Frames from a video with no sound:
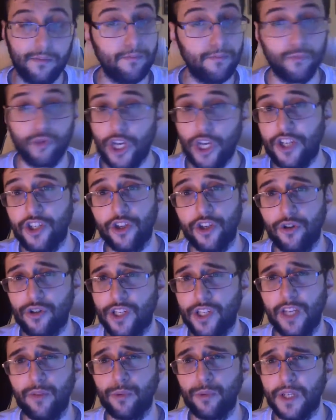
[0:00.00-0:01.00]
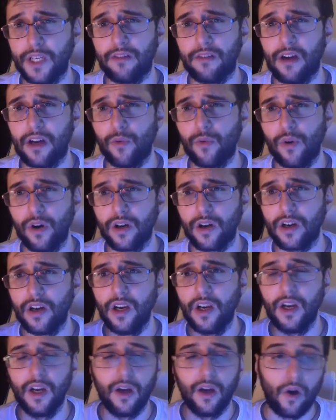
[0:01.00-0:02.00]
changing your skin will take a lot of work.
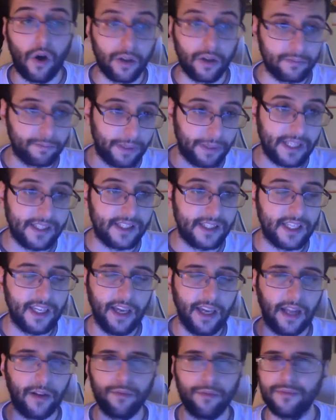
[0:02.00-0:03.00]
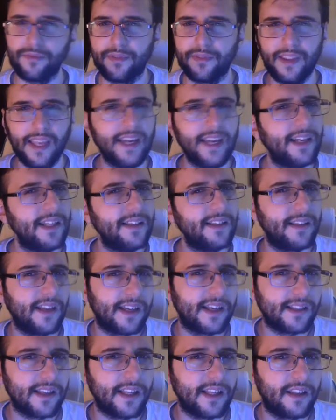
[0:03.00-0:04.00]
On PC, I don't think it
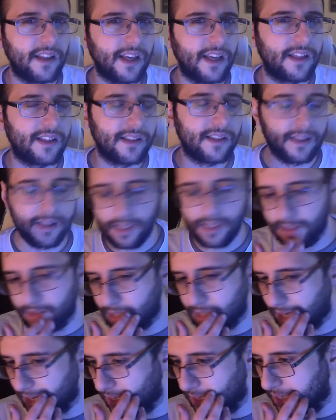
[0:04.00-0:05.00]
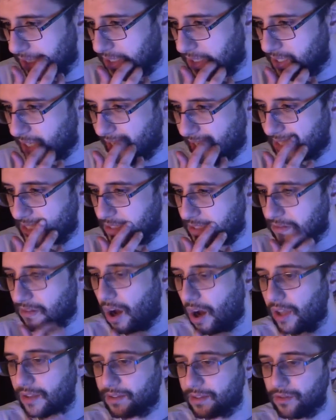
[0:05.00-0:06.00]
does. It takes a
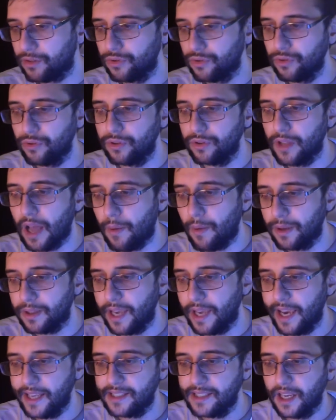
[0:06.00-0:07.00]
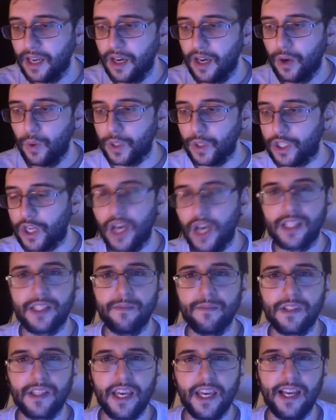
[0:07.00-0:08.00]
lot to do nowadays with
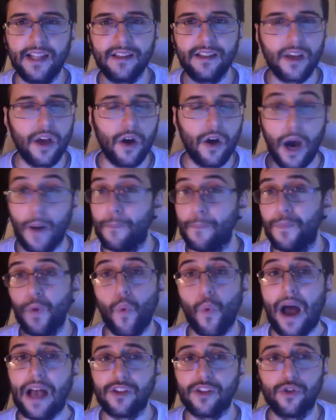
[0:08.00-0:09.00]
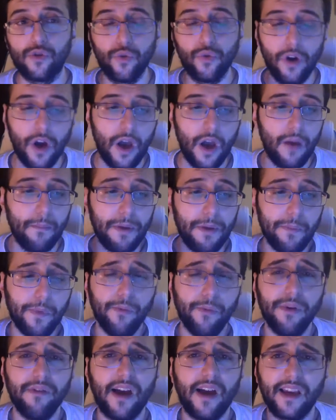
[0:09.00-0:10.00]
custom skins up the wazoo. People
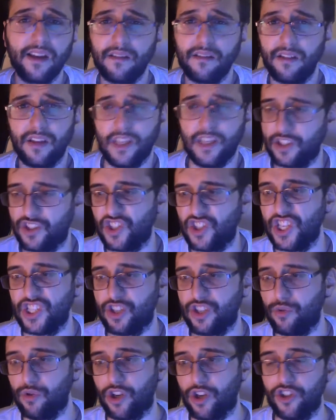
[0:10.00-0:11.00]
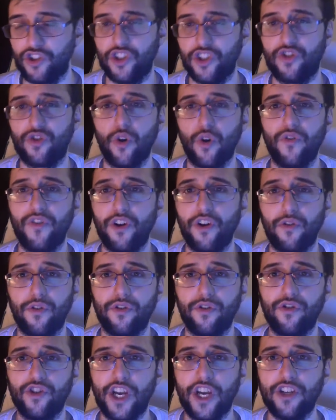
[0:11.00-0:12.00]
will be like, it's easy, you can just go there
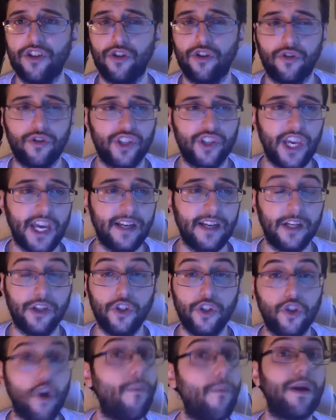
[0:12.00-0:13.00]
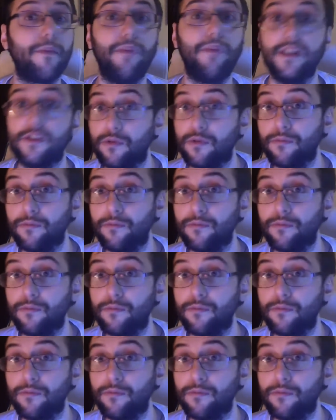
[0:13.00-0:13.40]
and change your skin, and nobody plays with